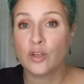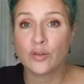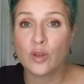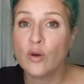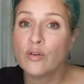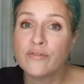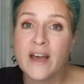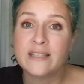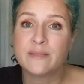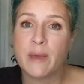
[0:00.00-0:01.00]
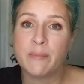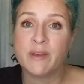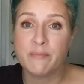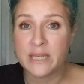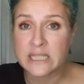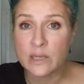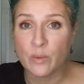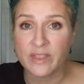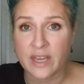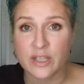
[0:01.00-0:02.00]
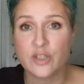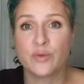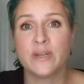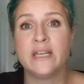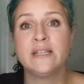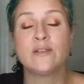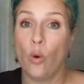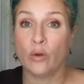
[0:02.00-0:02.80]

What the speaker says: your local vets may be busy with injuries,